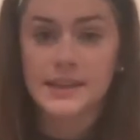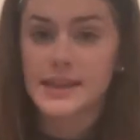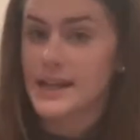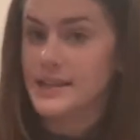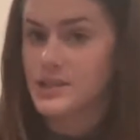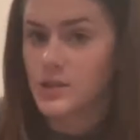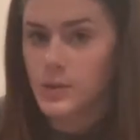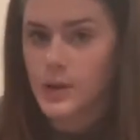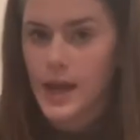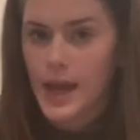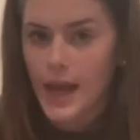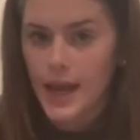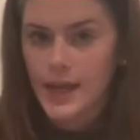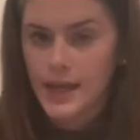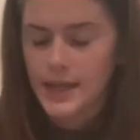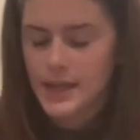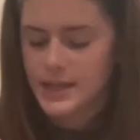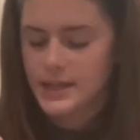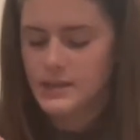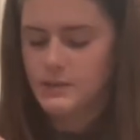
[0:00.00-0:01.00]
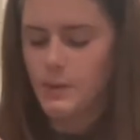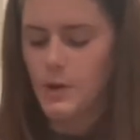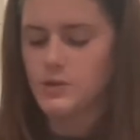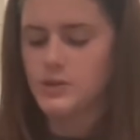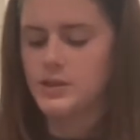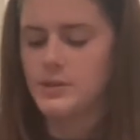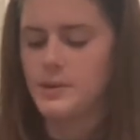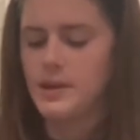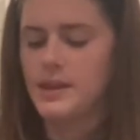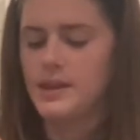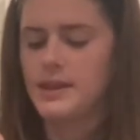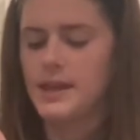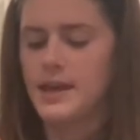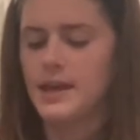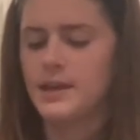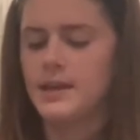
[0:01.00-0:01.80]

That's okay, it's supposed to be thick.